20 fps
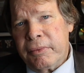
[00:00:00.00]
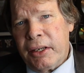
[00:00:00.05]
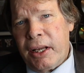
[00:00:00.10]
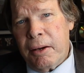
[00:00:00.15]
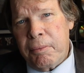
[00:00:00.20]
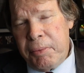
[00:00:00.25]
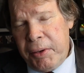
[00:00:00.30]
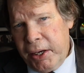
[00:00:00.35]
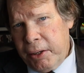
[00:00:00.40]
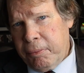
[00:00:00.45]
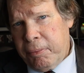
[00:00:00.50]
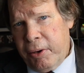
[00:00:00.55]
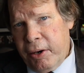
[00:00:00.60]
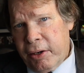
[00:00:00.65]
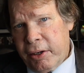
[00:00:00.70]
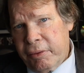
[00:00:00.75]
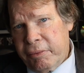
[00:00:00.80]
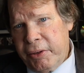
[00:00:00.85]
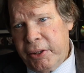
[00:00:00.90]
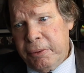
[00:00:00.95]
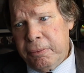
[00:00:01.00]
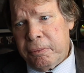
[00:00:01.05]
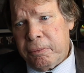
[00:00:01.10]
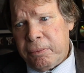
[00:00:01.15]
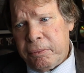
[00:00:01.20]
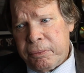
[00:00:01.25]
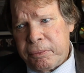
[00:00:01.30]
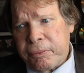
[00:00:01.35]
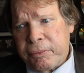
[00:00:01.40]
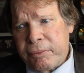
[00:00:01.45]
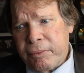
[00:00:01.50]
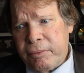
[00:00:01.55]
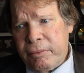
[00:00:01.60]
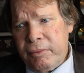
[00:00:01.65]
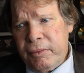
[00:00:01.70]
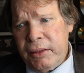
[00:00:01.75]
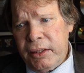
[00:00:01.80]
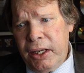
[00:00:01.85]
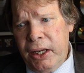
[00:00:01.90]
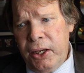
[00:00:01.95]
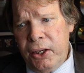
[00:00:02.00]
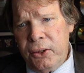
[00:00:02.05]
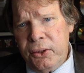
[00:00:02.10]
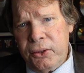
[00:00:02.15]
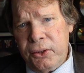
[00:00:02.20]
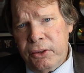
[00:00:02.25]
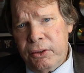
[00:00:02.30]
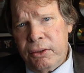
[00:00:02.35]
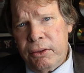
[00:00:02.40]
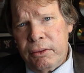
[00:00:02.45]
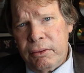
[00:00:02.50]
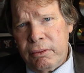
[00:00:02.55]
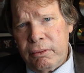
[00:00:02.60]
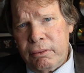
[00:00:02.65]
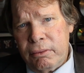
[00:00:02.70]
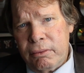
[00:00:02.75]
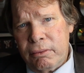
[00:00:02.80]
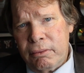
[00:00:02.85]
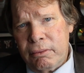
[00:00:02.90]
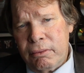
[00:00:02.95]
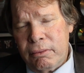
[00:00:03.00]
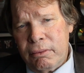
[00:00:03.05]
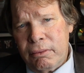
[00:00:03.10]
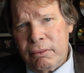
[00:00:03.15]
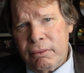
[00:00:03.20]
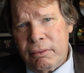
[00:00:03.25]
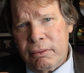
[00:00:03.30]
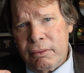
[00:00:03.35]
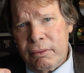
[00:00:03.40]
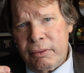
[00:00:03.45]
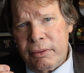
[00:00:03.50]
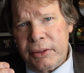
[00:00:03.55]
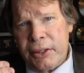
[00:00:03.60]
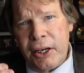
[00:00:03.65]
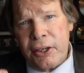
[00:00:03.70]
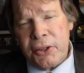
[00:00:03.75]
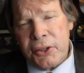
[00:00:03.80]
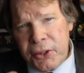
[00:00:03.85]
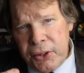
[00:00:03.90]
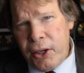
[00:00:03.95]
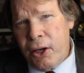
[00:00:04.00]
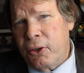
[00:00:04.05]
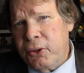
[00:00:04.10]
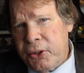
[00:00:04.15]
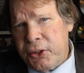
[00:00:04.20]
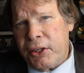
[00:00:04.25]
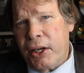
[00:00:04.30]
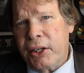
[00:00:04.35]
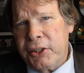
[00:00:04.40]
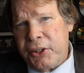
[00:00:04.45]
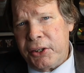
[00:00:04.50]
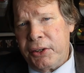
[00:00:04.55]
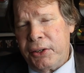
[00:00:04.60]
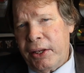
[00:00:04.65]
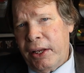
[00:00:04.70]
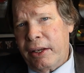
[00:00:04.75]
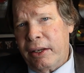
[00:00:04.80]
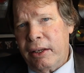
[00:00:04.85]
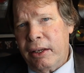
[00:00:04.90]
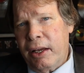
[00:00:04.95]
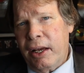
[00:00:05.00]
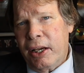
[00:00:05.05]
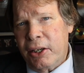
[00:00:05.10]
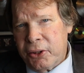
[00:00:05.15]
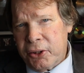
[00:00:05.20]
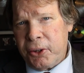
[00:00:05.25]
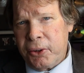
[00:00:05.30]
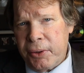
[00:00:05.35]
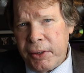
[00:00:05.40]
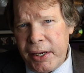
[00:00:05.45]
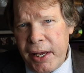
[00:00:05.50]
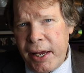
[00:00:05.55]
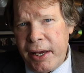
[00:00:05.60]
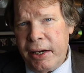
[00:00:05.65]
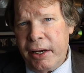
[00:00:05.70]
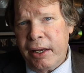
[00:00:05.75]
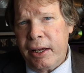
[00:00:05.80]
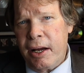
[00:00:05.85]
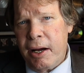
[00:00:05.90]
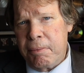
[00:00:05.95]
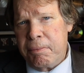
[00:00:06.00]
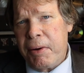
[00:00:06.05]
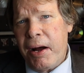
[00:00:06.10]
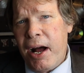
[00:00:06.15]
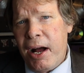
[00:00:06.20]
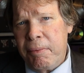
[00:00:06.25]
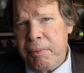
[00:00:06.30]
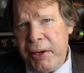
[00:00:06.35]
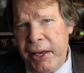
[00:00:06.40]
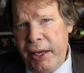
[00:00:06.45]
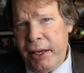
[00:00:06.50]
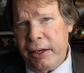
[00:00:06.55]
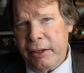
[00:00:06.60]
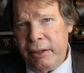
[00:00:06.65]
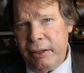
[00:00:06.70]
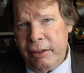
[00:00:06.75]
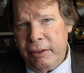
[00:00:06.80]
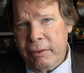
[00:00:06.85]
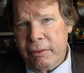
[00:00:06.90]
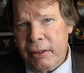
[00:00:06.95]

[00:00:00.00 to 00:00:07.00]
a big part of it is there's no such thing as creating a pop hit.